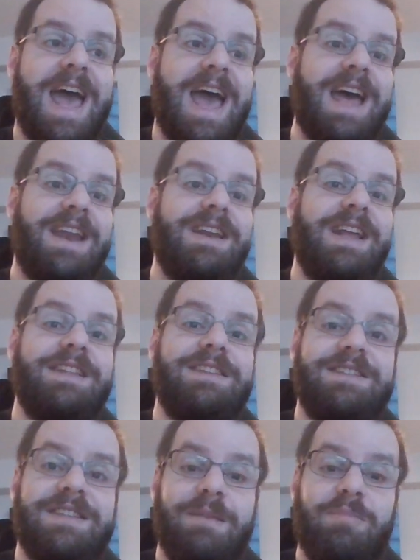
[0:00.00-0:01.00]
and it
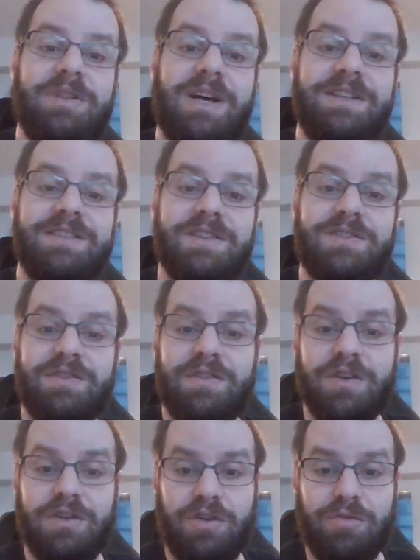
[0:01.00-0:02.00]
destabilizes
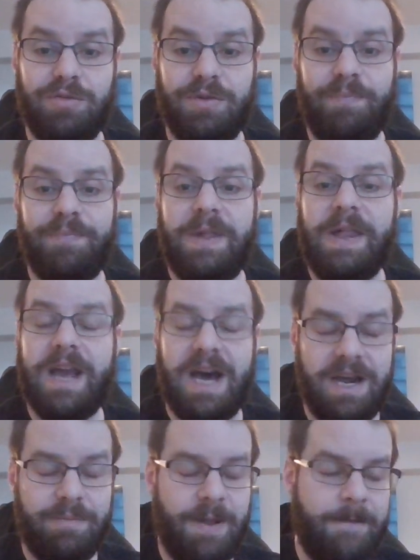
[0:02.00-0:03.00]
the global
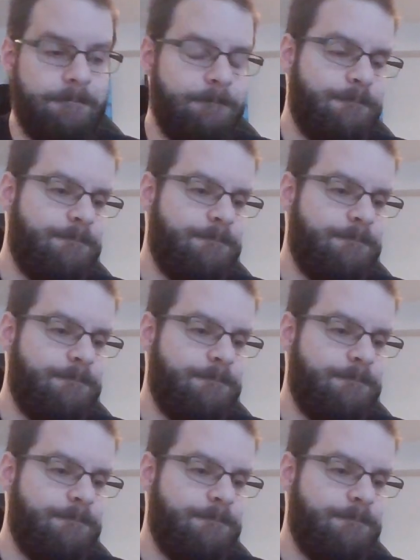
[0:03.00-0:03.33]
economy.